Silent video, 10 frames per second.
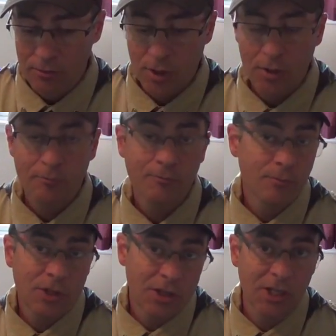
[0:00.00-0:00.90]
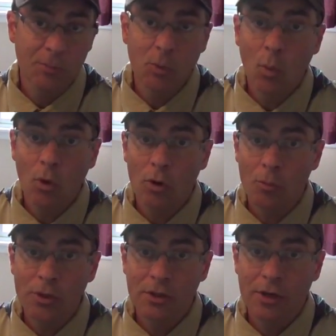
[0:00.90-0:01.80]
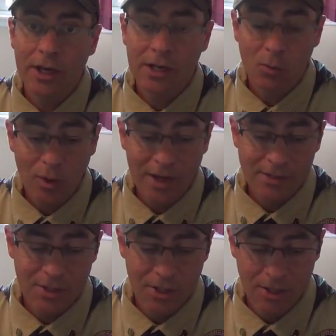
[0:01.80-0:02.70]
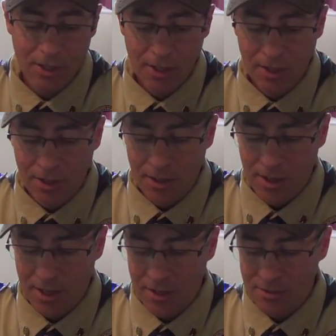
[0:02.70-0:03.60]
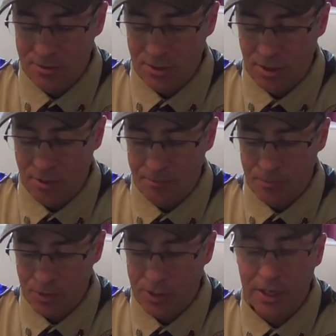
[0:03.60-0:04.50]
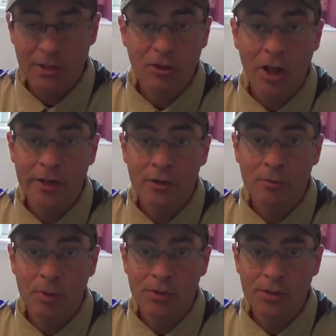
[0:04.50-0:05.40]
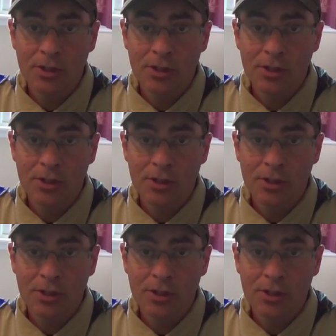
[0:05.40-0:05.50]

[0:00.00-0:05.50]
going to keep you warm when they're getting wet, and they're getting lighter, but